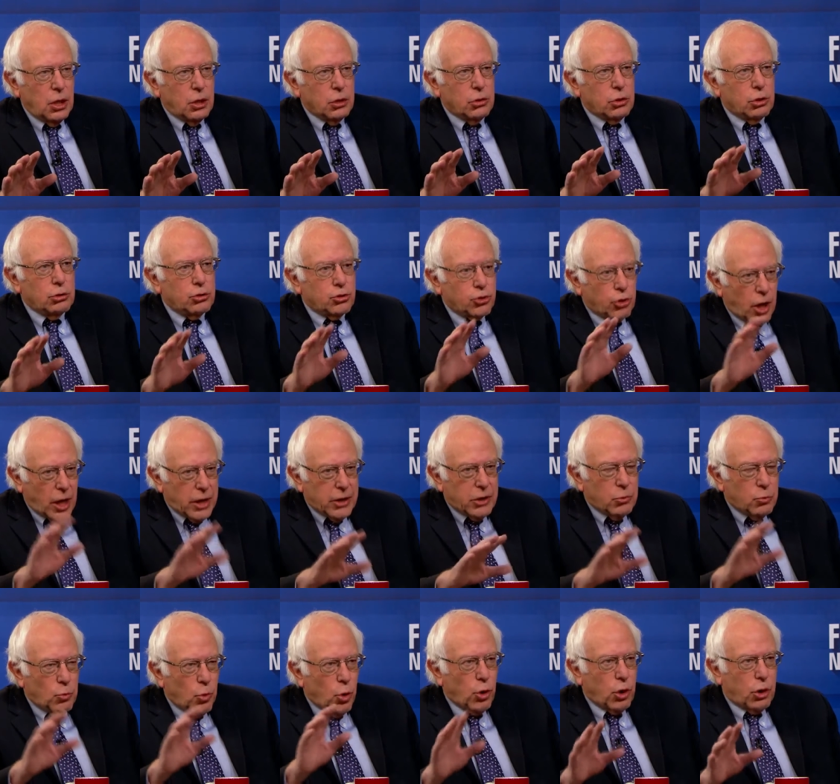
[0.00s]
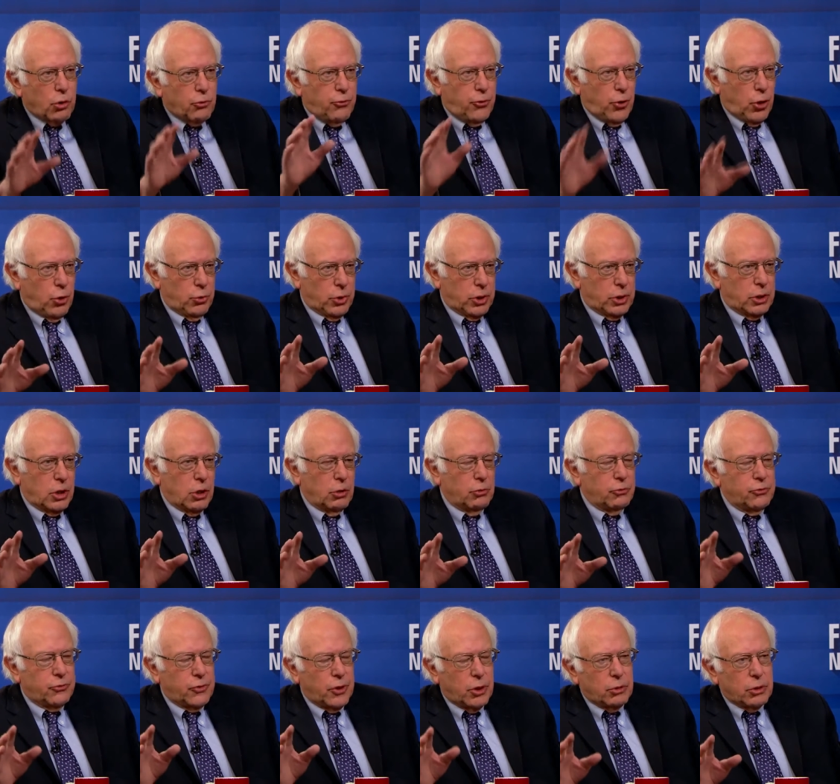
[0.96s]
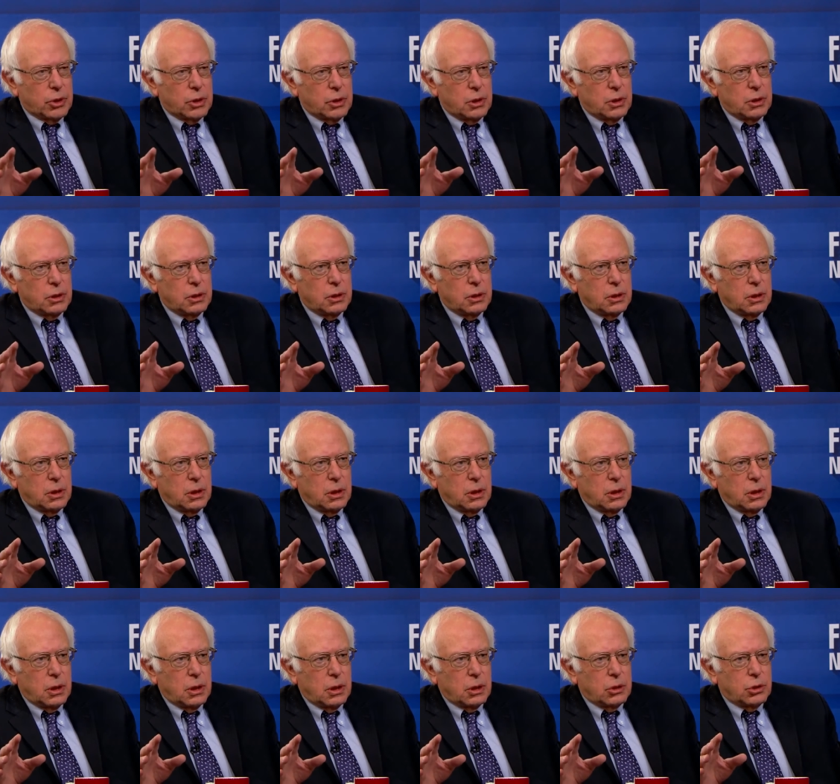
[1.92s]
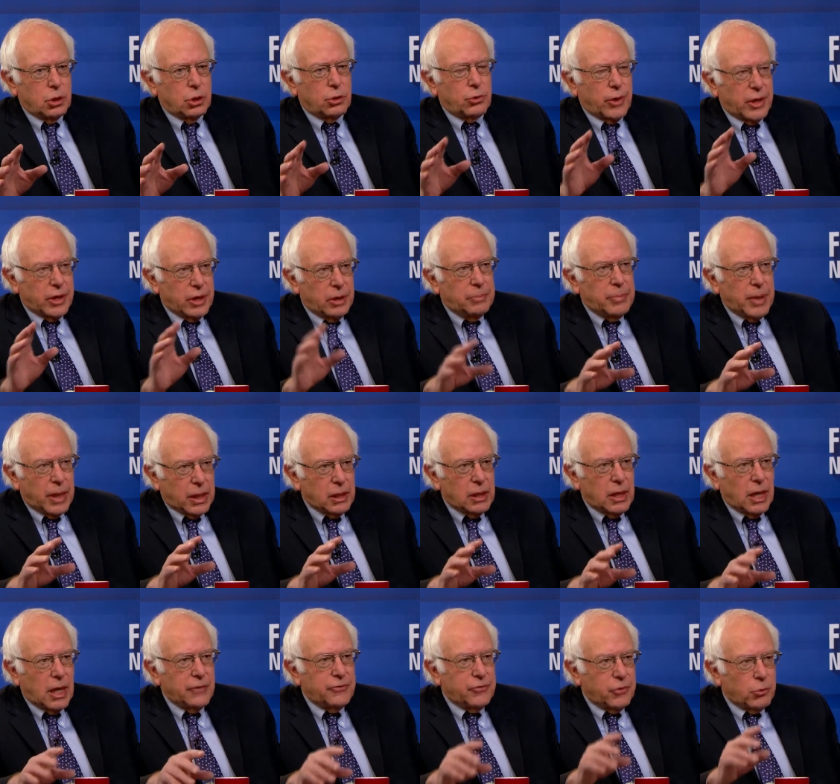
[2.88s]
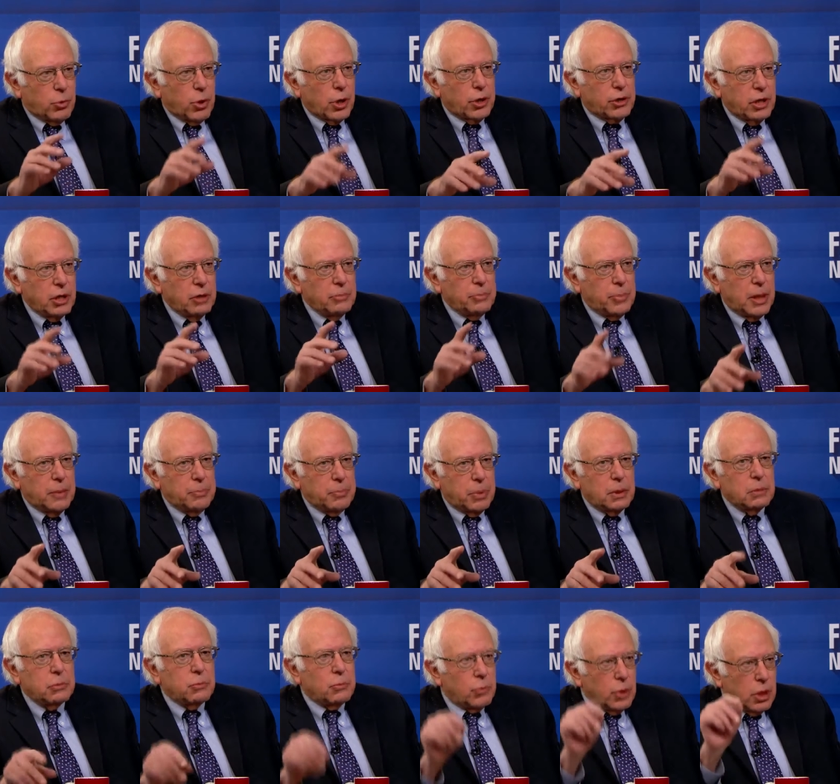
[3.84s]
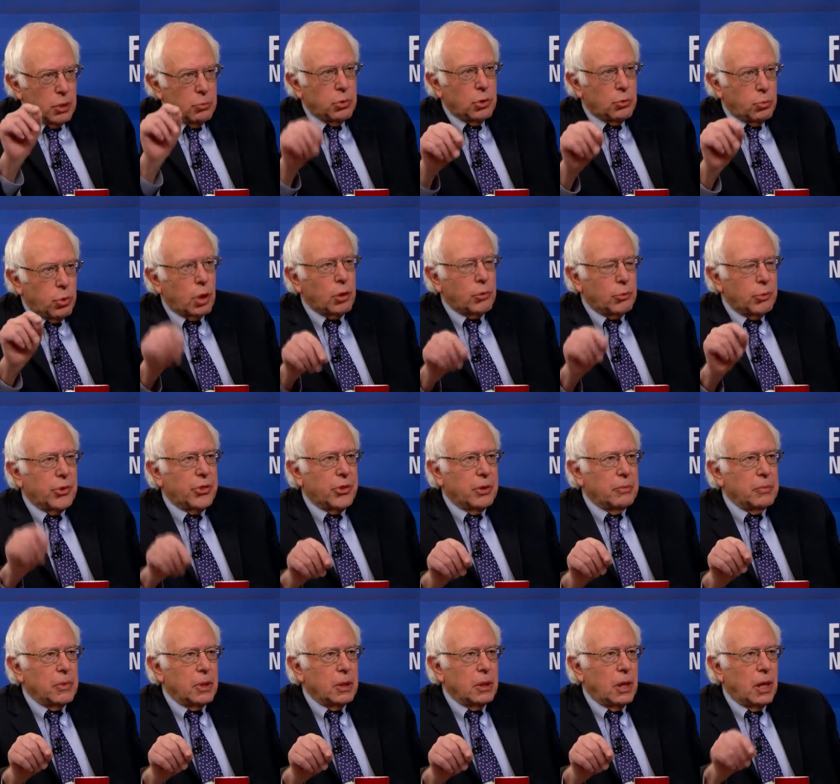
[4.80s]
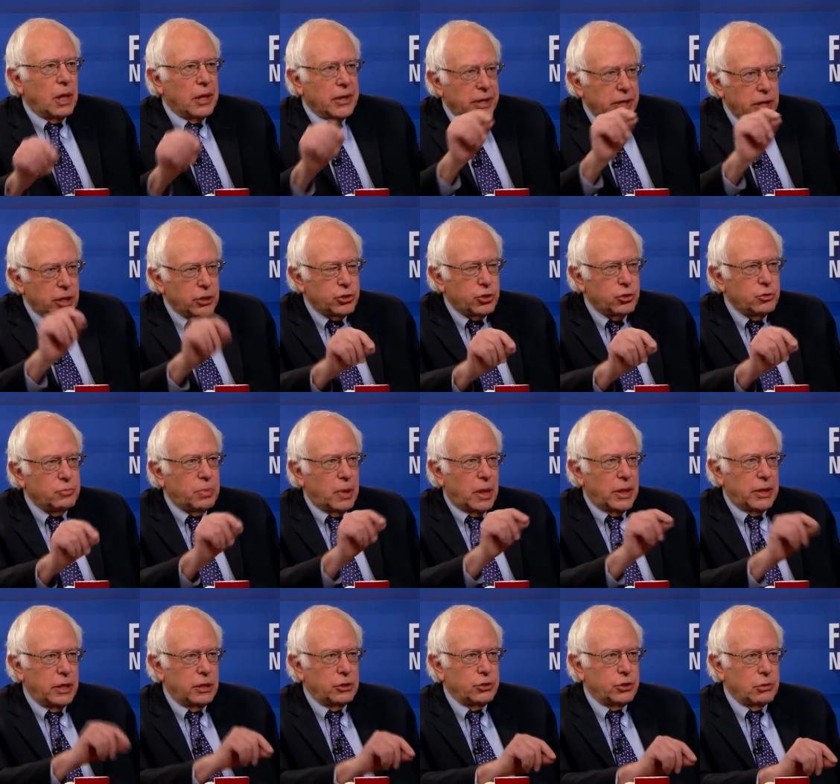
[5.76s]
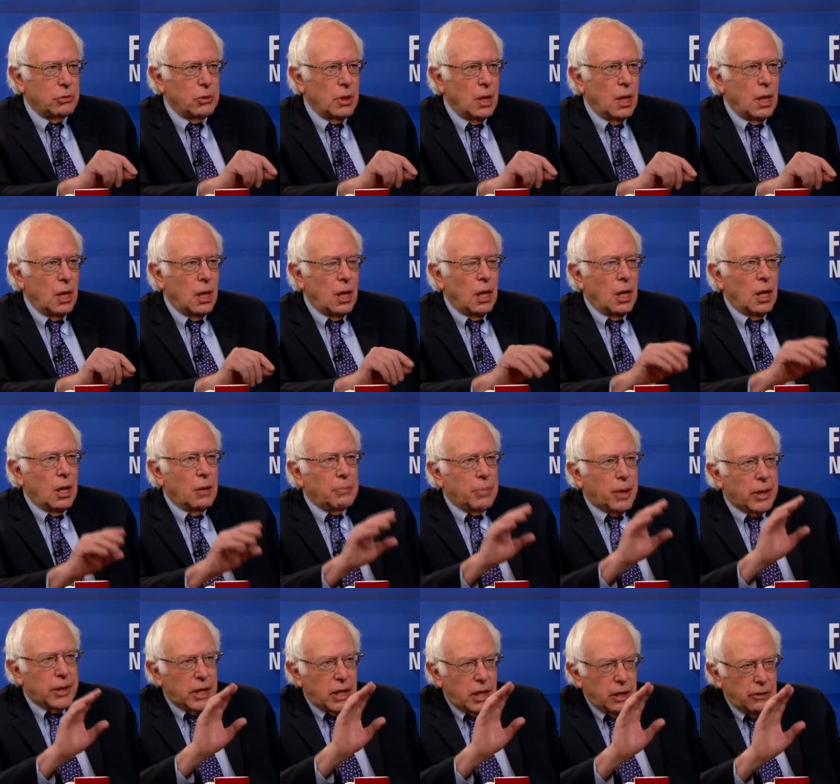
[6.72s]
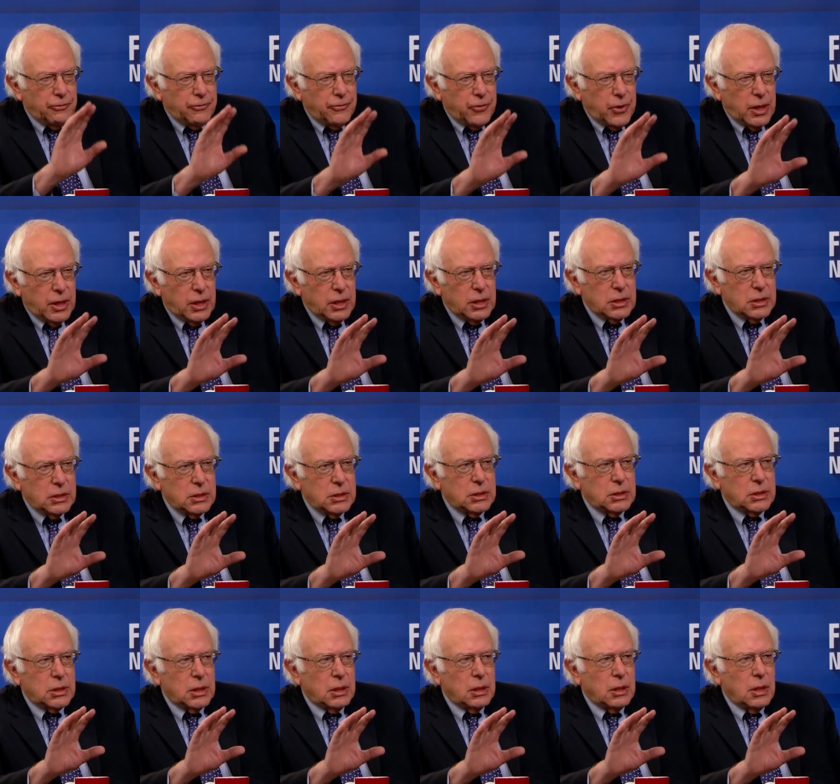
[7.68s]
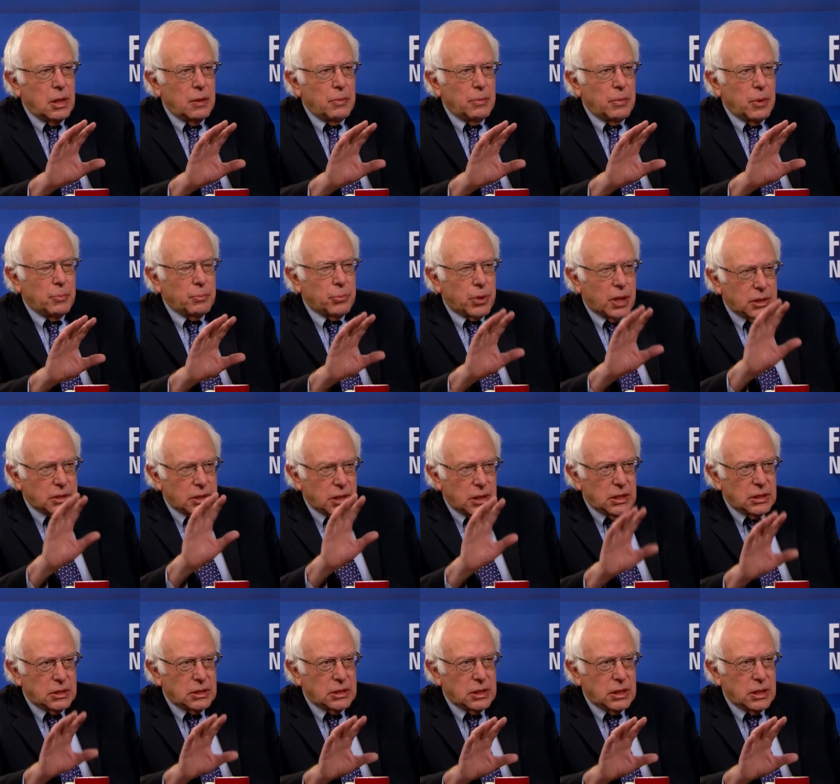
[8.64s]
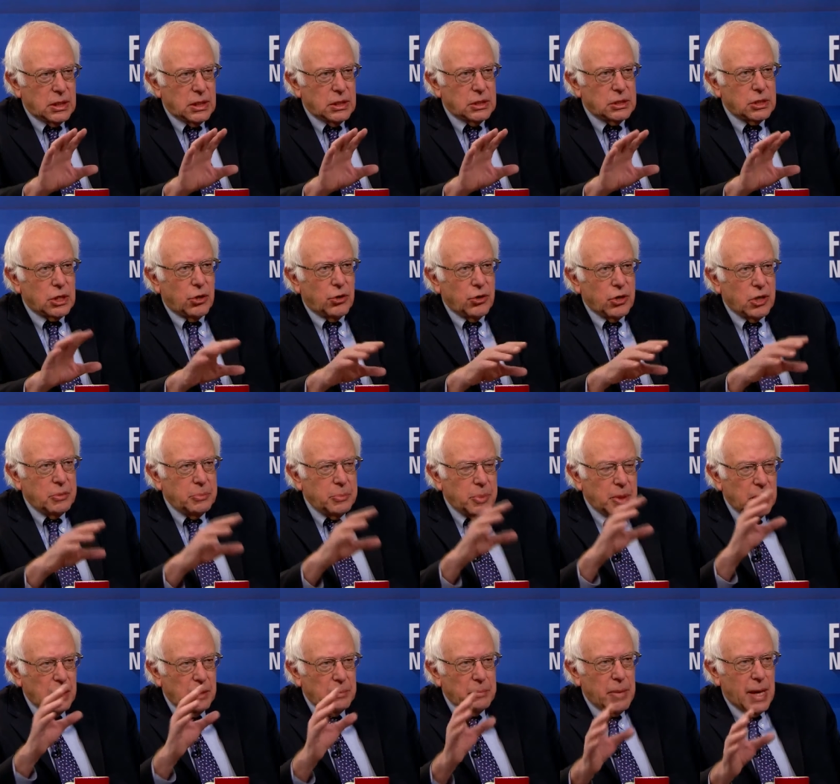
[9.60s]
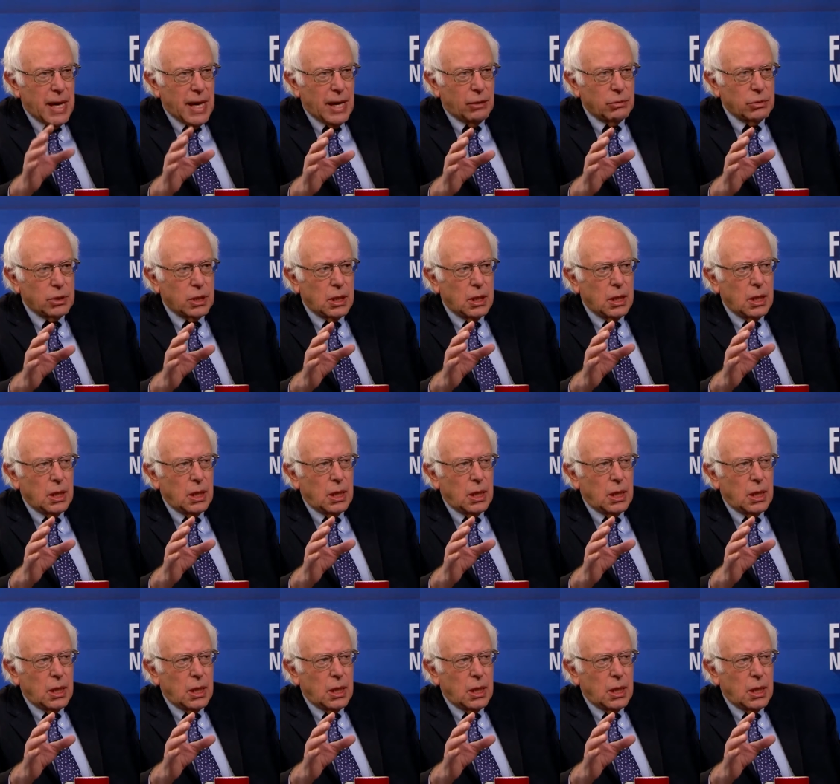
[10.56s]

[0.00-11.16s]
to try to work forward, go forward, to create a better life for working people, we will work with him on issue by issue. But if his presidency is going to be about